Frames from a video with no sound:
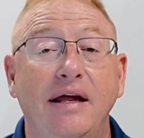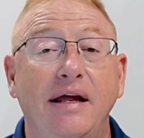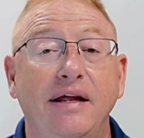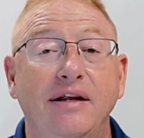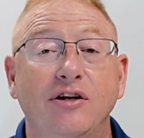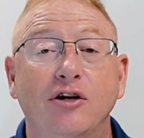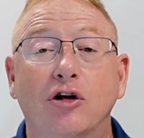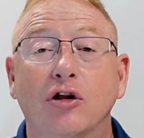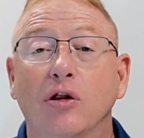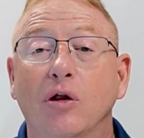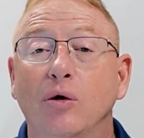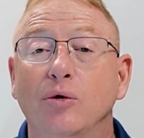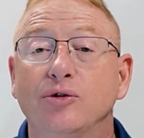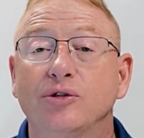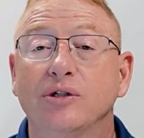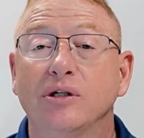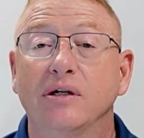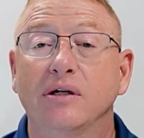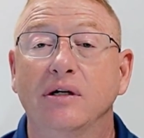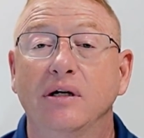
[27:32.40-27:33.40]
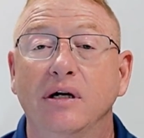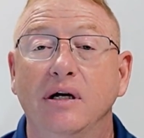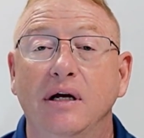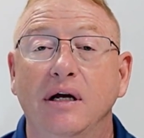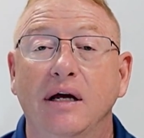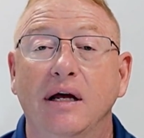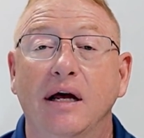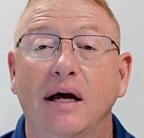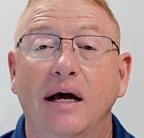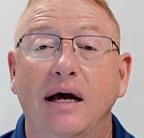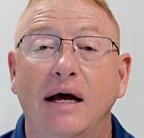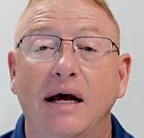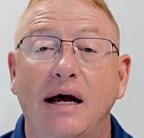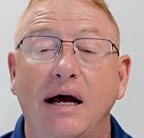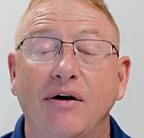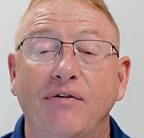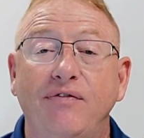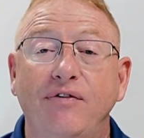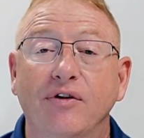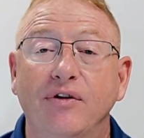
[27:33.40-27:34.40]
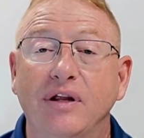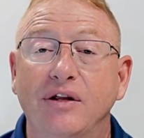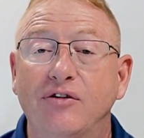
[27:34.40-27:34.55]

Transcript: In closing, I feel